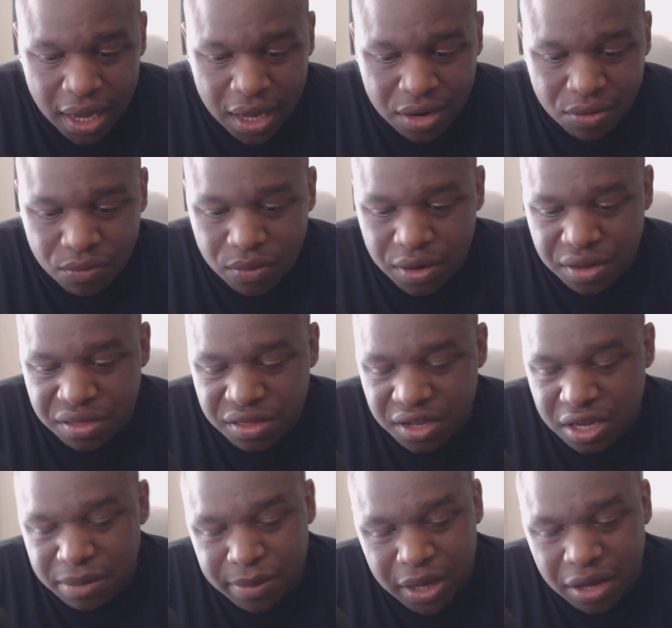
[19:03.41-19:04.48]
I don't want to
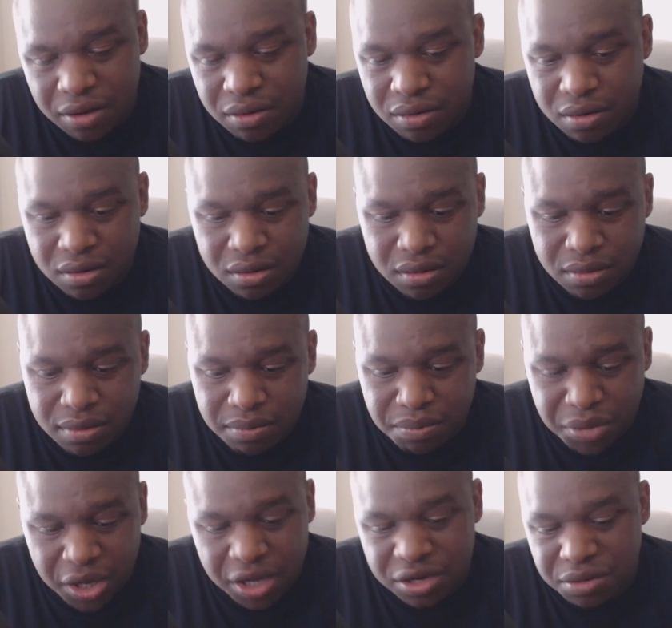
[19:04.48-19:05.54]
think about
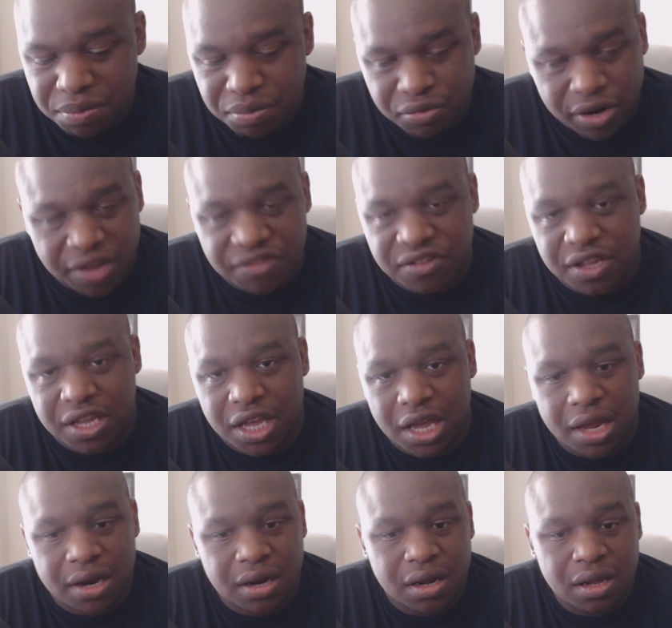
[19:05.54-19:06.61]
being depressed
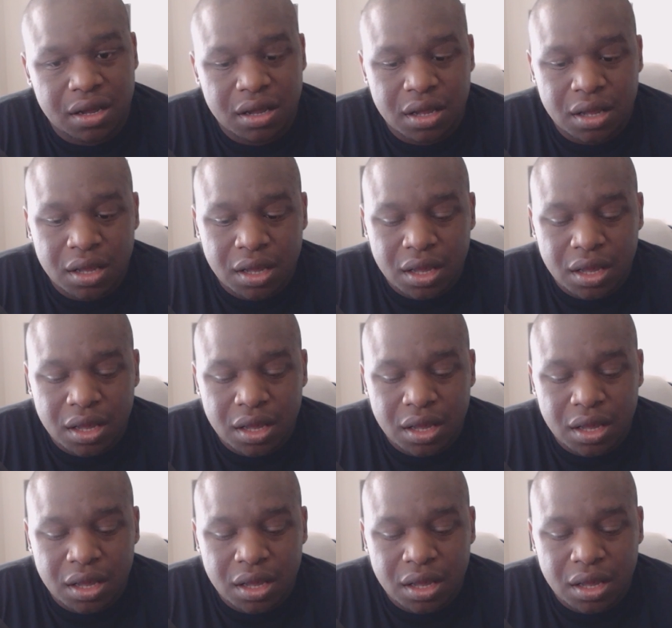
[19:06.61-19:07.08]
again.